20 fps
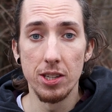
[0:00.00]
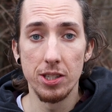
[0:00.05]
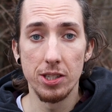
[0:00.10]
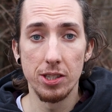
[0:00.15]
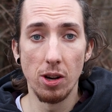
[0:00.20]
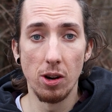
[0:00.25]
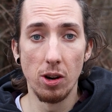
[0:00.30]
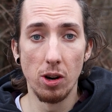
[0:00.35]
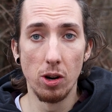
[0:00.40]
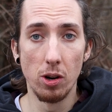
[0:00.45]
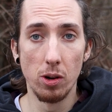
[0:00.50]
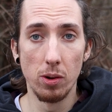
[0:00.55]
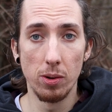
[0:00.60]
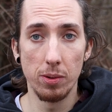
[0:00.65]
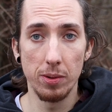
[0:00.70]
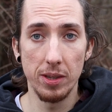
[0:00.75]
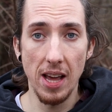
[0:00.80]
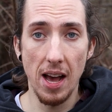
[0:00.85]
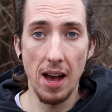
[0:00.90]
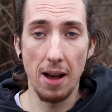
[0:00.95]

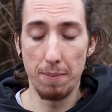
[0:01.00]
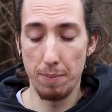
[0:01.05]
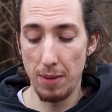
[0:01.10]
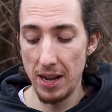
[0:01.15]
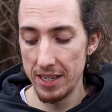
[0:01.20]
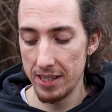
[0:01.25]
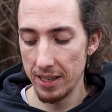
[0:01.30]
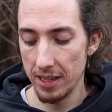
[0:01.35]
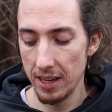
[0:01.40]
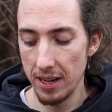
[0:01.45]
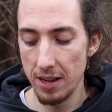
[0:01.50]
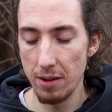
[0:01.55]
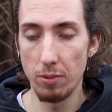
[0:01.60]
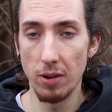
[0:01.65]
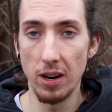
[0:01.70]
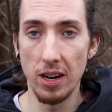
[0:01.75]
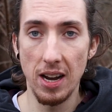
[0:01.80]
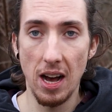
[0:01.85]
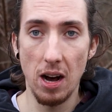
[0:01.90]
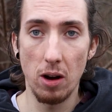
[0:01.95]
So yeah, basically
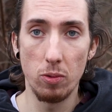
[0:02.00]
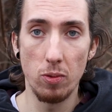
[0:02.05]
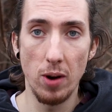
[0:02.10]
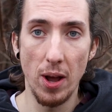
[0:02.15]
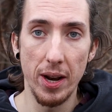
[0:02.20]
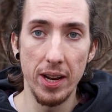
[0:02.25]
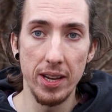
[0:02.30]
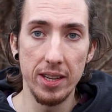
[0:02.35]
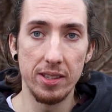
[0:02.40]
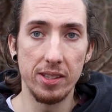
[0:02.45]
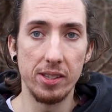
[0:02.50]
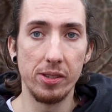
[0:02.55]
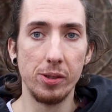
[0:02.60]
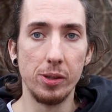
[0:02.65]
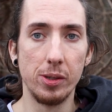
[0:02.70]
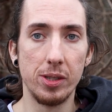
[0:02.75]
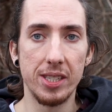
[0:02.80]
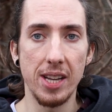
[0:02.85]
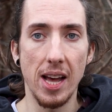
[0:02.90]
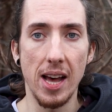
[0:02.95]
we're now ready
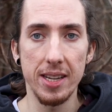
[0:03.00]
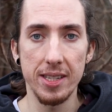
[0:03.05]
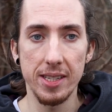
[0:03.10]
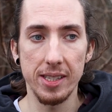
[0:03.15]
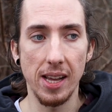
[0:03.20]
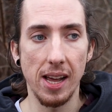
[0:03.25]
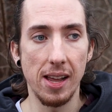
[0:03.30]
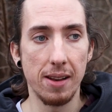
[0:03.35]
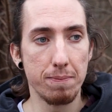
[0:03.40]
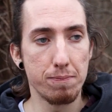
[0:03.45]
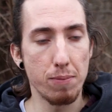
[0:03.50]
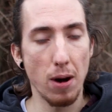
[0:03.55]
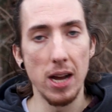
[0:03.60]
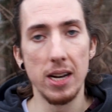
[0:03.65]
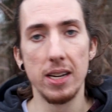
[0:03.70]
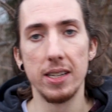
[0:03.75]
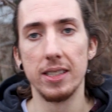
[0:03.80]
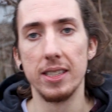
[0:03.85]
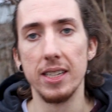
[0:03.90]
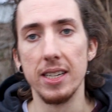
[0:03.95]
to test and
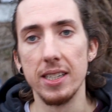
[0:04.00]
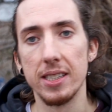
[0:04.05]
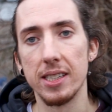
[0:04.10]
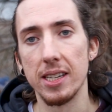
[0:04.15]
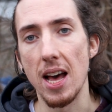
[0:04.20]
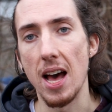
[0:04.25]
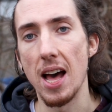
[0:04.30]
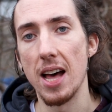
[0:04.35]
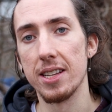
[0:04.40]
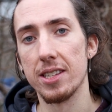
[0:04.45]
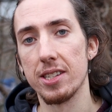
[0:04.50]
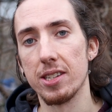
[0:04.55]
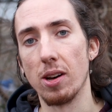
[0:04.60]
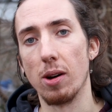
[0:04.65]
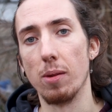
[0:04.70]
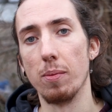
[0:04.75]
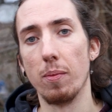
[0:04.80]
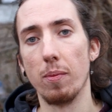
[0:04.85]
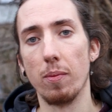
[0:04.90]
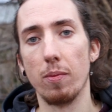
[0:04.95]
pilot these at
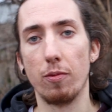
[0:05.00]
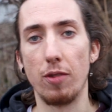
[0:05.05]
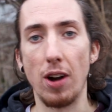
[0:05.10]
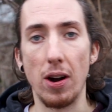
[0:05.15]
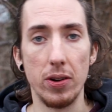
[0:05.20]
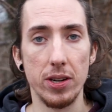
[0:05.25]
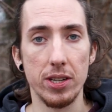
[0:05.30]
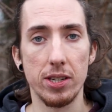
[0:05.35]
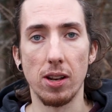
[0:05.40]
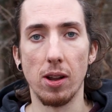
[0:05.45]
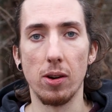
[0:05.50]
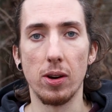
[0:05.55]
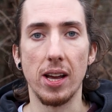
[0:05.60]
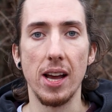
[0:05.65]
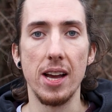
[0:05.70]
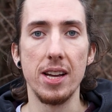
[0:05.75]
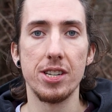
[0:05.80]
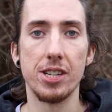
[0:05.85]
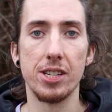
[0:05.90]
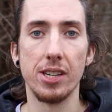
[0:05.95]
some various
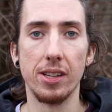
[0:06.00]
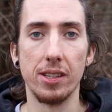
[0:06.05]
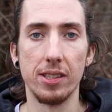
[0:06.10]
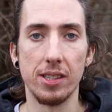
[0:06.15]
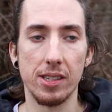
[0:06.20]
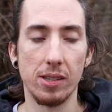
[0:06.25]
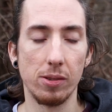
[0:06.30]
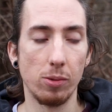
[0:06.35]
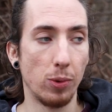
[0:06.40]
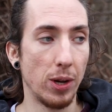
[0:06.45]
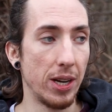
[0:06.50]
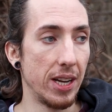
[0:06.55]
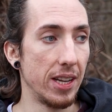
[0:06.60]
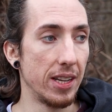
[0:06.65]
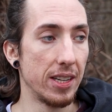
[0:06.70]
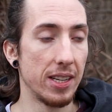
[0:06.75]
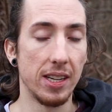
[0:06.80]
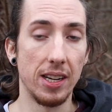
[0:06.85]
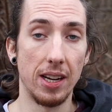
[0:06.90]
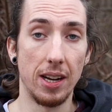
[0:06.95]
locations
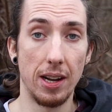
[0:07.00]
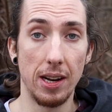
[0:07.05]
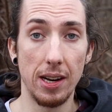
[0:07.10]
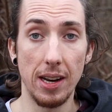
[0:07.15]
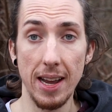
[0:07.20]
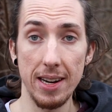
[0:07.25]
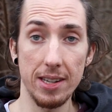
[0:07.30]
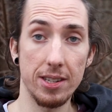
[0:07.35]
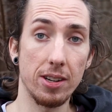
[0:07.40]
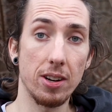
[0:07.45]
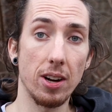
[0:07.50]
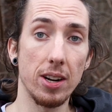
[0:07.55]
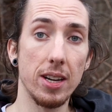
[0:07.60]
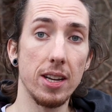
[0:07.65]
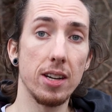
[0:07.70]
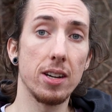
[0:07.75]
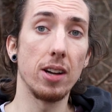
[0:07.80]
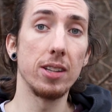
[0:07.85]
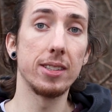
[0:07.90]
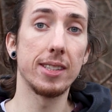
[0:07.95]
within the laser
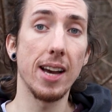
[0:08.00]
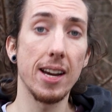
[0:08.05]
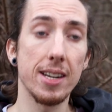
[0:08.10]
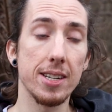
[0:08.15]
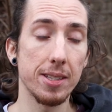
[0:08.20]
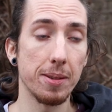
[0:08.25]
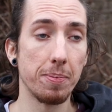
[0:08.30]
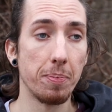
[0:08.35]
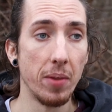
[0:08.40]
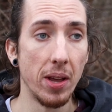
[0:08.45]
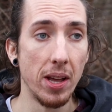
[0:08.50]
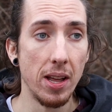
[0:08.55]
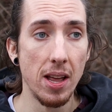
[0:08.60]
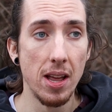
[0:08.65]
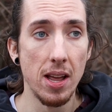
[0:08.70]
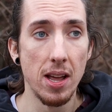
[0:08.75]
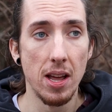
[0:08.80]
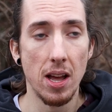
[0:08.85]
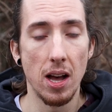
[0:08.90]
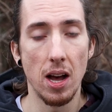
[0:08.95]
cutting context.
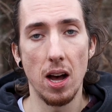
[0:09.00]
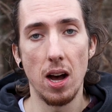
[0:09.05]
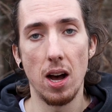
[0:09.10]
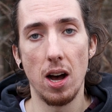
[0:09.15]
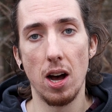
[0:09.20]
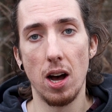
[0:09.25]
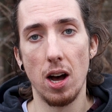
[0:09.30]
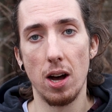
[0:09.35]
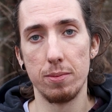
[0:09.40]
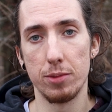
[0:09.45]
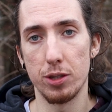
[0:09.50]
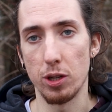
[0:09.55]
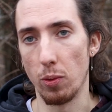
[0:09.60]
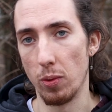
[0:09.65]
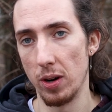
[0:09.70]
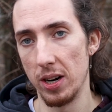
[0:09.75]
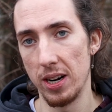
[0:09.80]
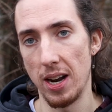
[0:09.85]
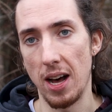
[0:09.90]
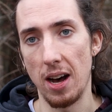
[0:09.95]
Um, so
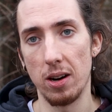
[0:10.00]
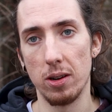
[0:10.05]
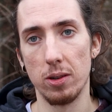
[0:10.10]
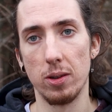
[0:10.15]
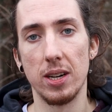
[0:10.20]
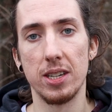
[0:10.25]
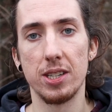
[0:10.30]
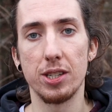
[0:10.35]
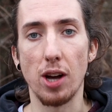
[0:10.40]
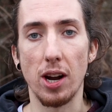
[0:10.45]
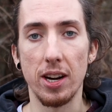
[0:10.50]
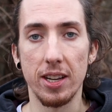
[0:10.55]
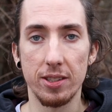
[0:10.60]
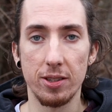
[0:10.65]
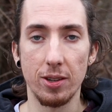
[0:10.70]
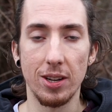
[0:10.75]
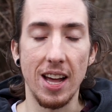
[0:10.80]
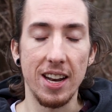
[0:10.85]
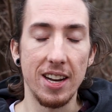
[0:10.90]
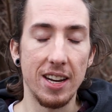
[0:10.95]
we're now uh, starting
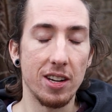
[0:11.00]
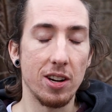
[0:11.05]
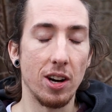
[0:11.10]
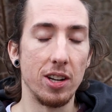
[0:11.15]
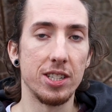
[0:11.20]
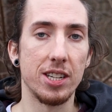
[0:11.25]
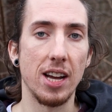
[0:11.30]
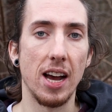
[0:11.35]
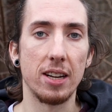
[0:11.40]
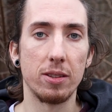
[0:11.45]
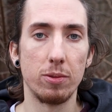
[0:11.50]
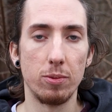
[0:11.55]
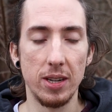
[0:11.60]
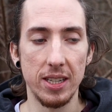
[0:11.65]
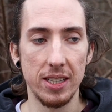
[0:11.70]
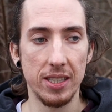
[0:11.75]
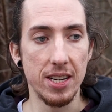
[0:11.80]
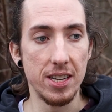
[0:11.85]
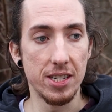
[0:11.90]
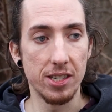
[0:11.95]
to get in contact
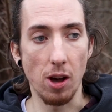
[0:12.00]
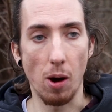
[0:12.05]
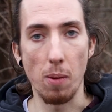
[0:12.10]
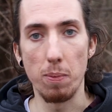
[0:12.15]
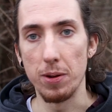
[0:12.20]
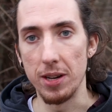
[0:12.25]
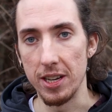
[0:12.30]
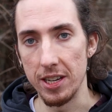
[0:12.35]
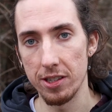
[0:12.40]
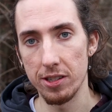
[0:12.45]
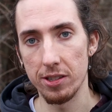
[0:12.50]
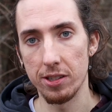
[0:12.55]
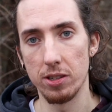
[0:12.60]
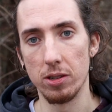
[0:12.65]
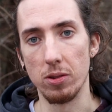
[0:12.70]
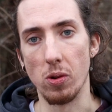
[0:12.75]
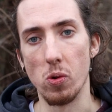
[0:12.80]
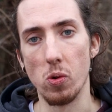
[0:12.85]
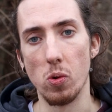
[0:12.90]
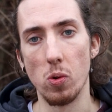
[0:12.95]
with these companies
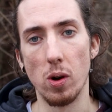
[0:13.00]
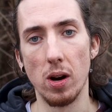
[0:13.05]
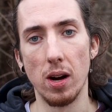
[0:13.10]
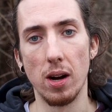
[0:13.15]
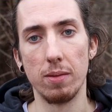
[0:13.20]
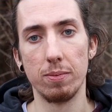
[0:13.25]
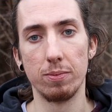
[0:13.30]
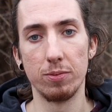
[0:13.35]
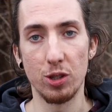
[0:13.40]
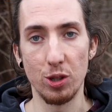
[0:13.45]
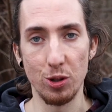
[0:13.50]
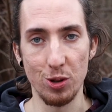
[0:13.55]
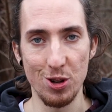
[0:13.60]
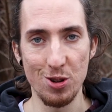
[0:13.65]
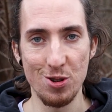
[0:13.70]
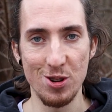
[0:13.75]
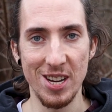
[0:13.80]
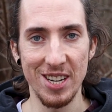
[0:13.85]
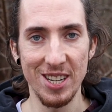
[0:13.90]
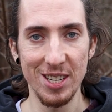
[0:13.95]
to, uh, to
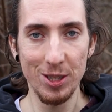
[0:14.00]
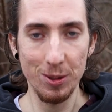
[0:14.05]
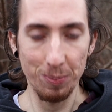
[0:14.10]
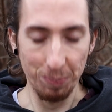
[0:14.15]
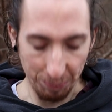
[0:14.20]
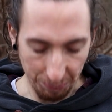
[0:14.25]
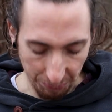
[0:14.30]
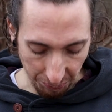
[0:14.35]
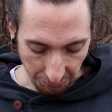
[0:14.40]
do this.